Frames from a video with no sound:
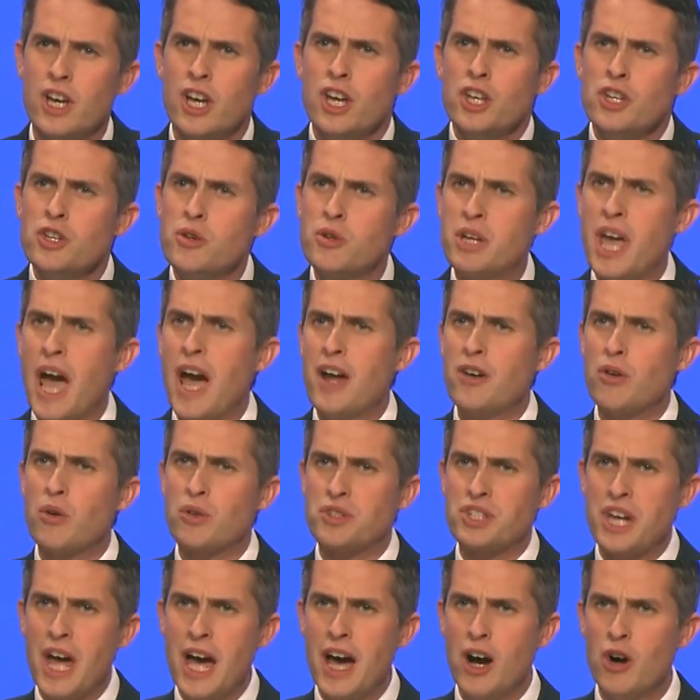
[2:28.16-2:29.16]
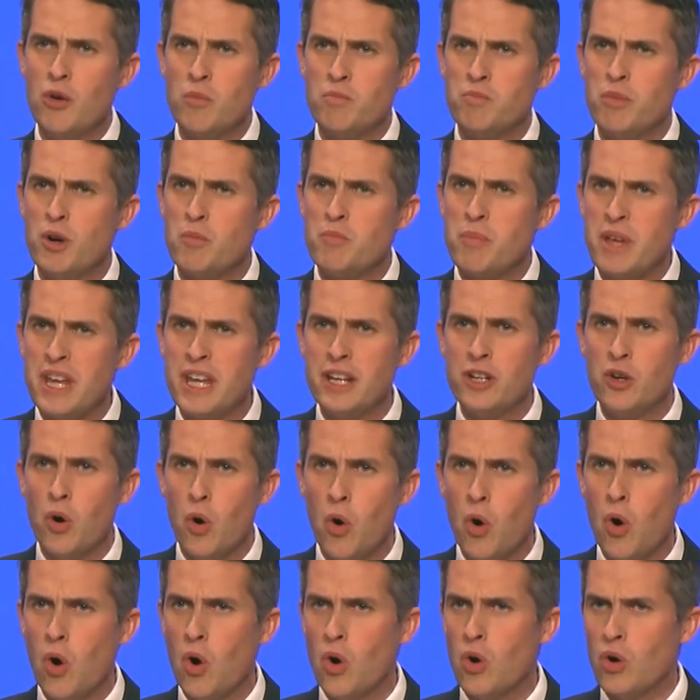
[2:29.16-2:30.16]
You cannot help but be in
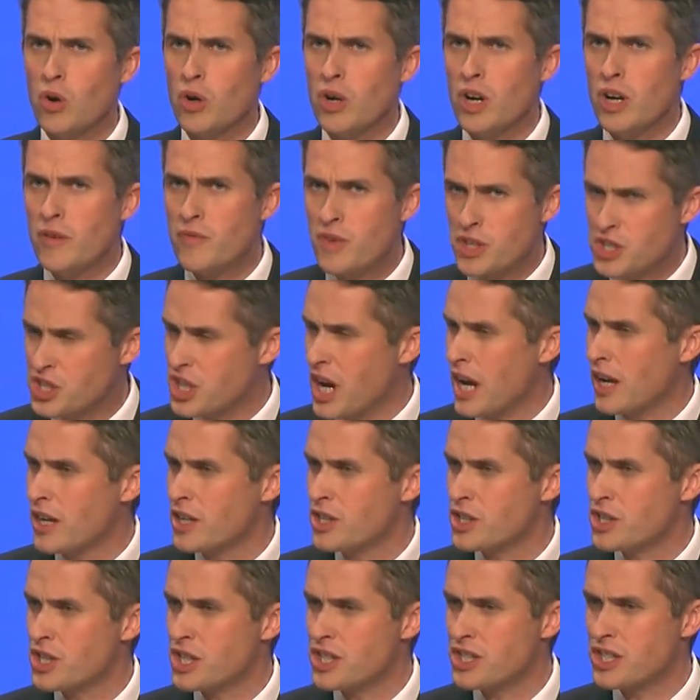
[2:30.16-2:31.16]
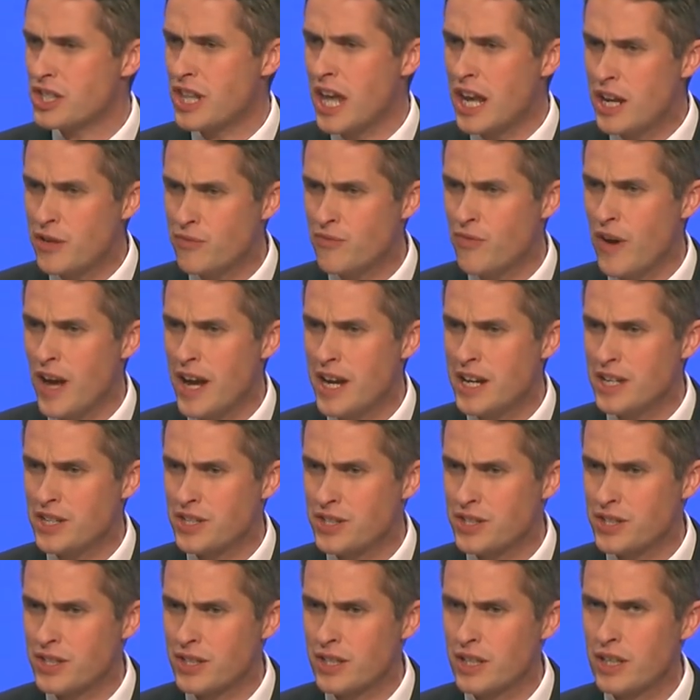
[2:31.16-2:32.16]
awe of the challenges they
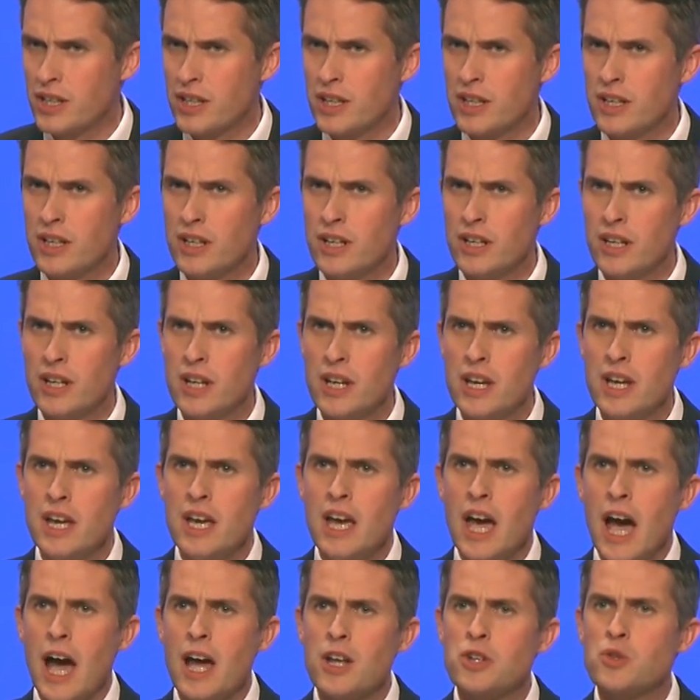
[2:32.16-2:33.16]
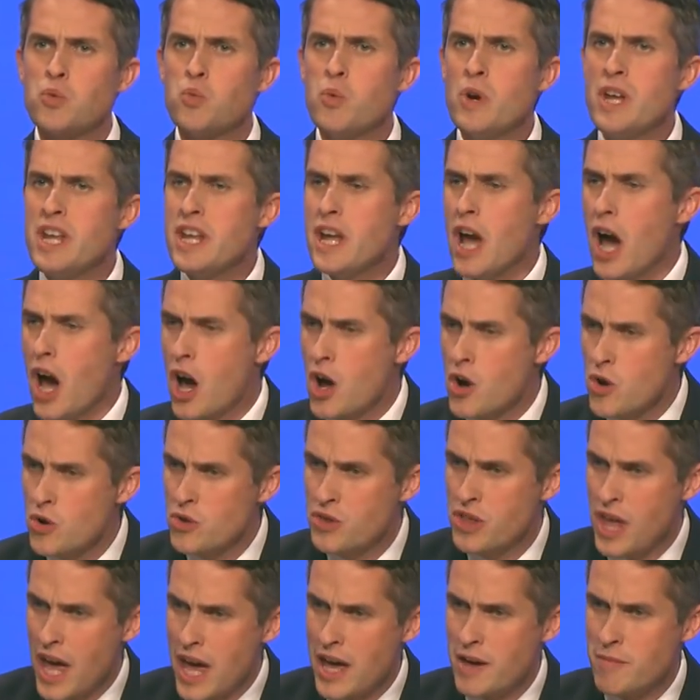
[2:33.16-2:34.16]
face, and we owe
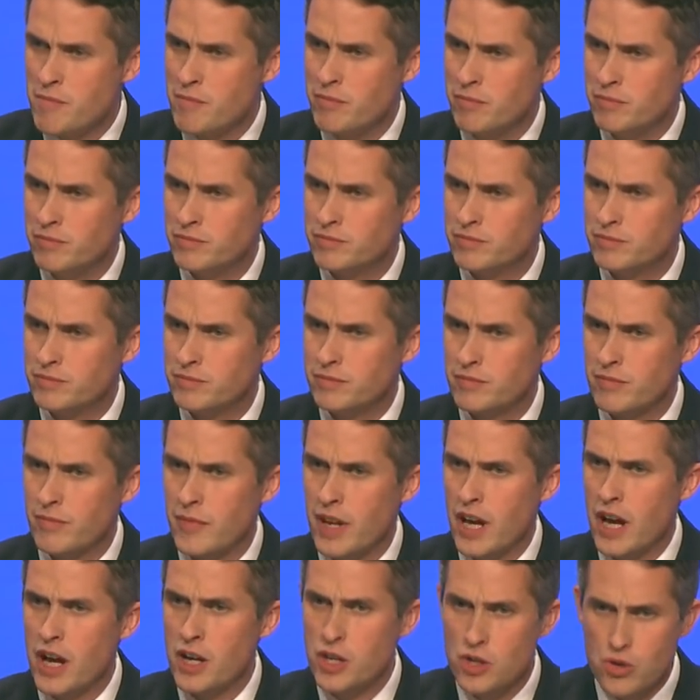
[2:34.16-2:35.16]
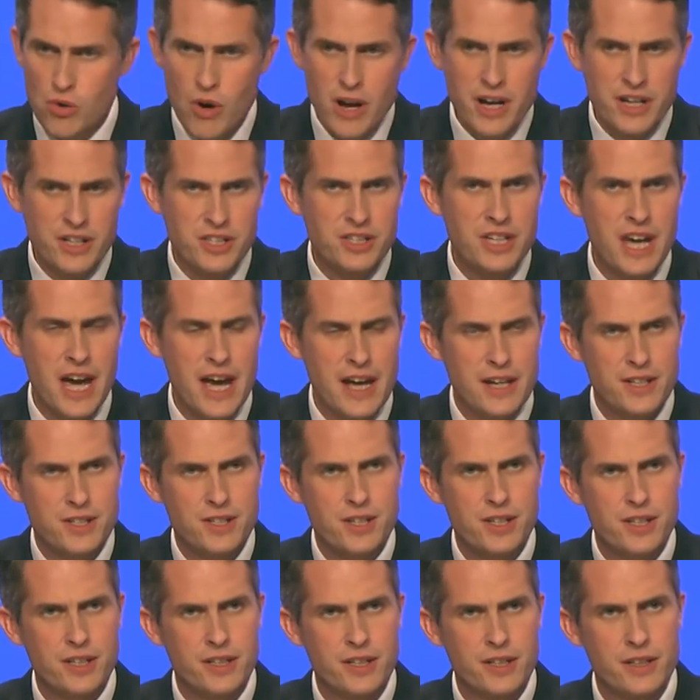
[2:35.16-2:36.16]
them a great debt.